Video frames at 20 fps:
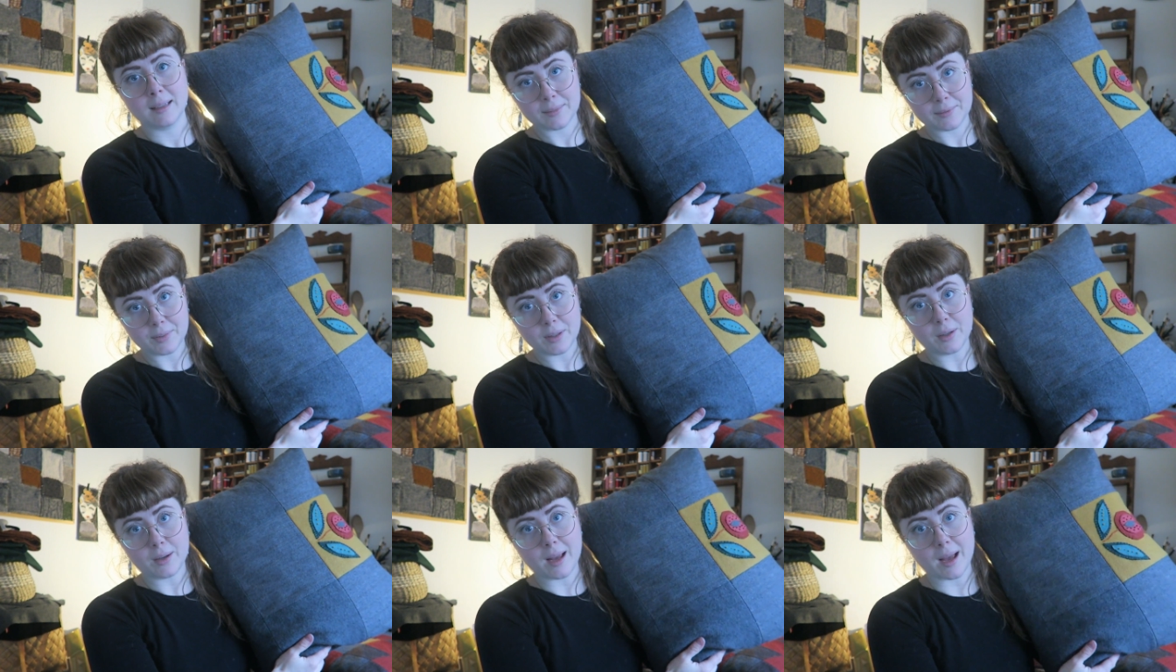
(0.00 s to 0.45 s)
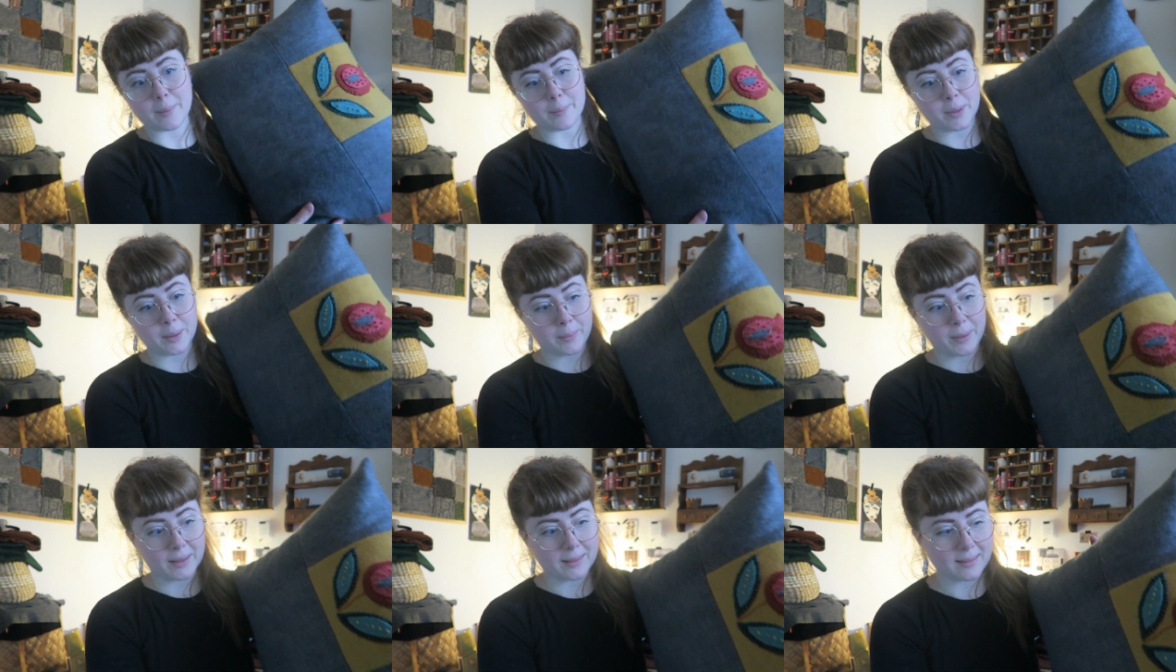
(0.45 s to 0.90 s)
very
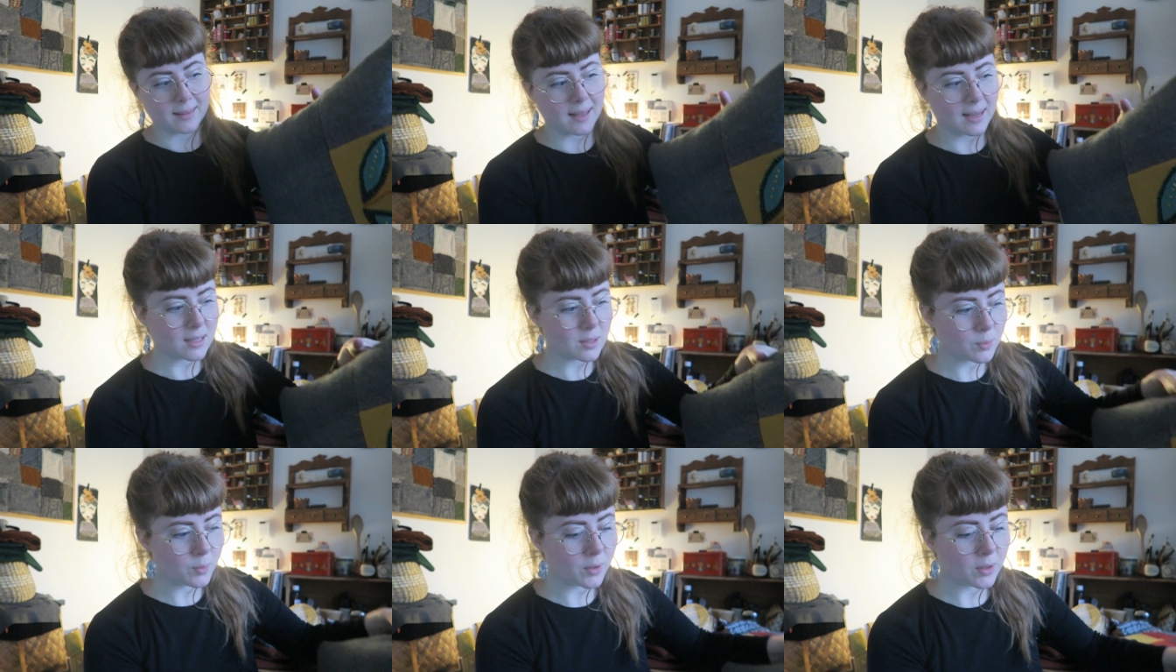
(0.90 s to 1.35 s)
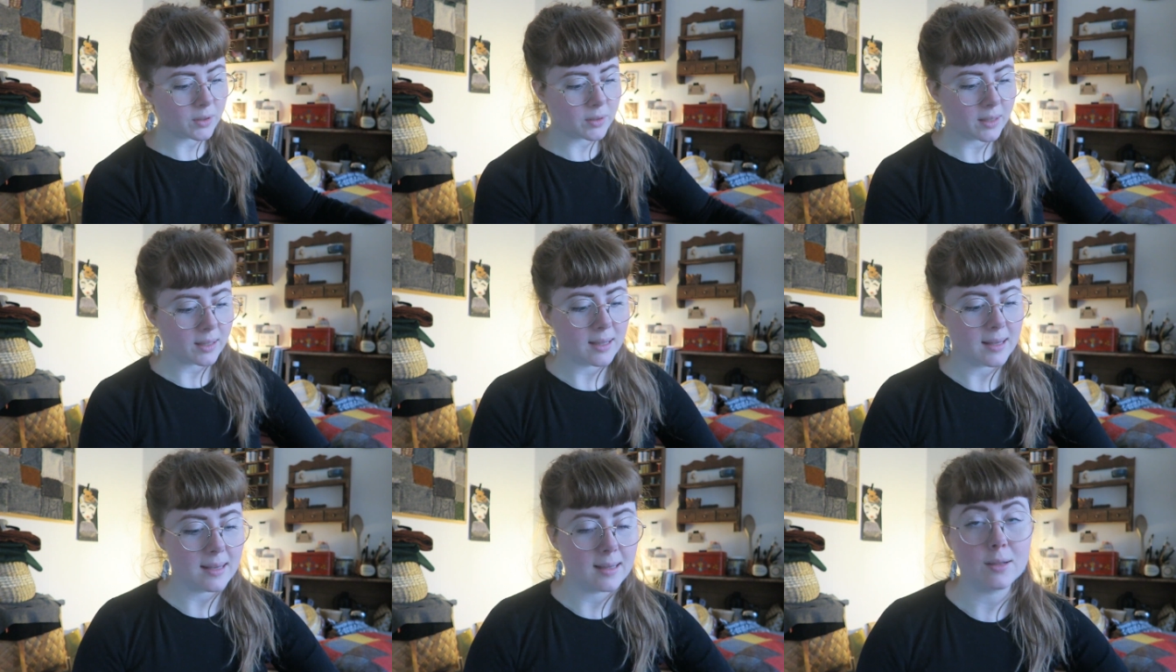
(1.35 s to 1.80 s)
happy about that
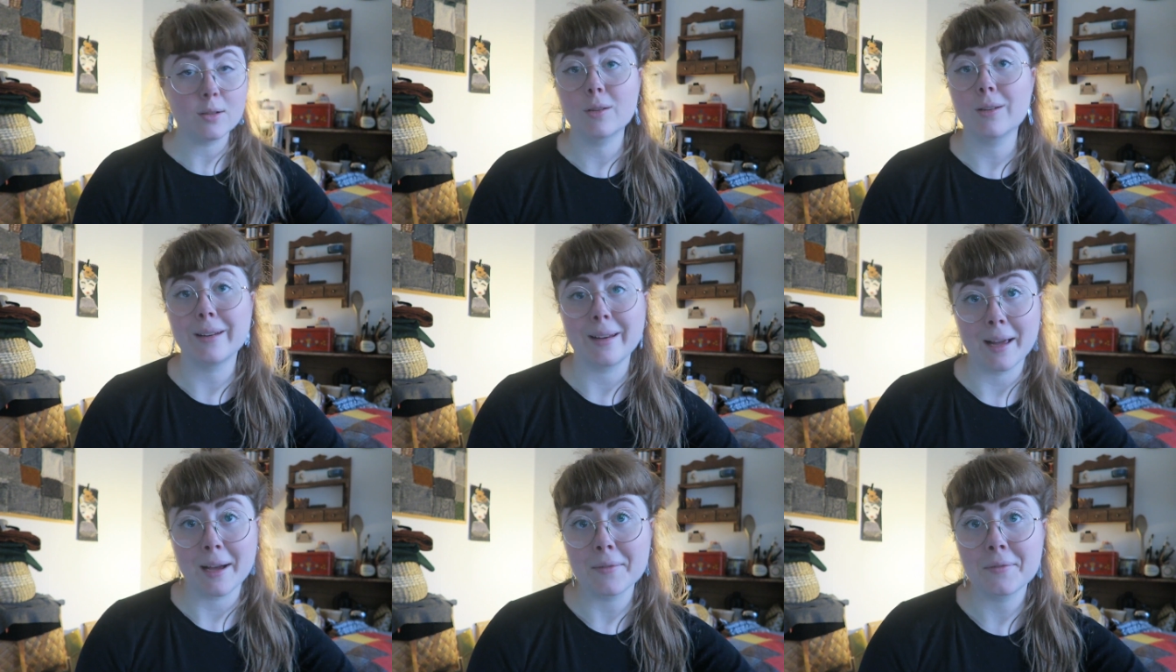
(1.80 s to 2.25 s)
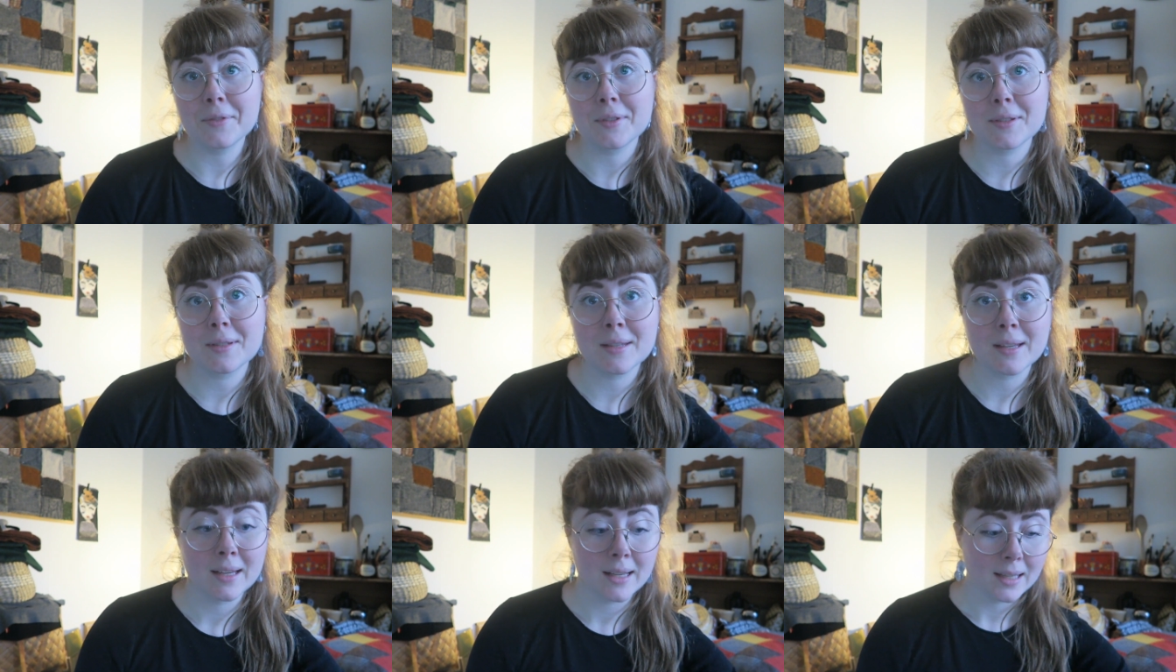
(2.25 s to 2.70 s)
one. Eden
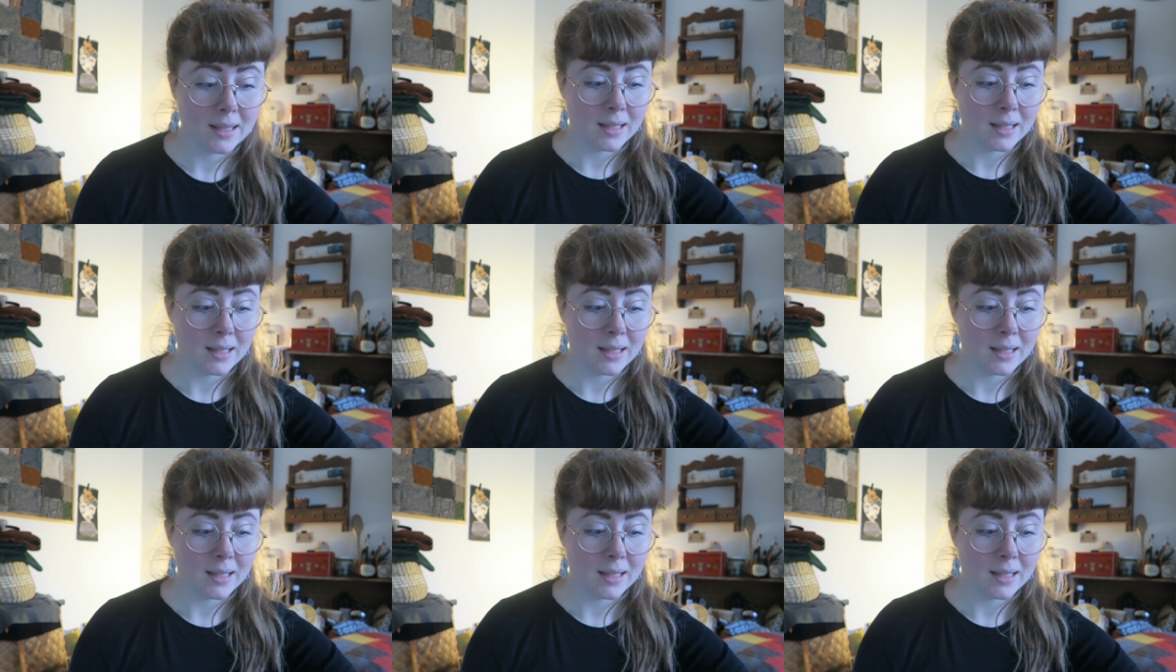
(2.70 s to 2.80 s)
loves